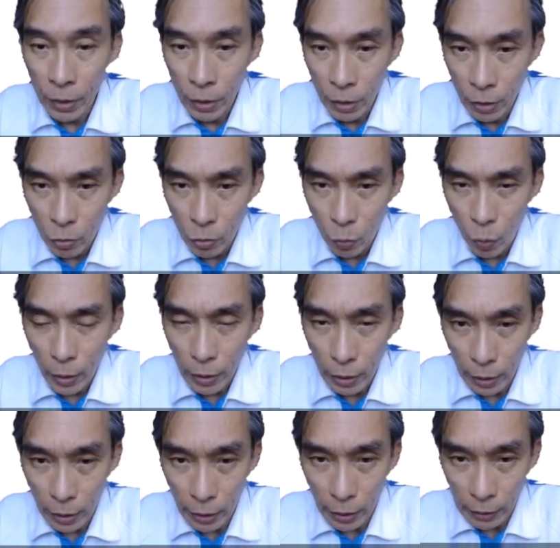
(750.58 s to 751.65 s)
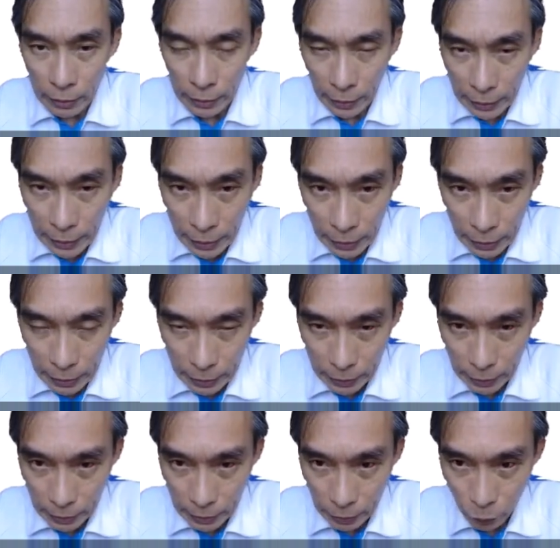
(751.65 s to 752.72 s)
What exactly is a
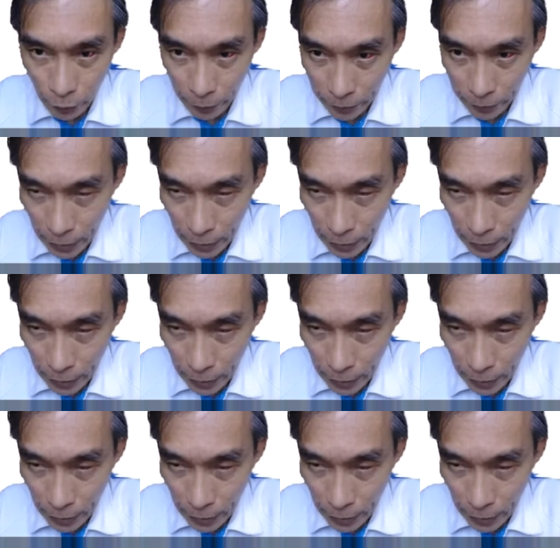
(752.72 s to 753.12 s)
website?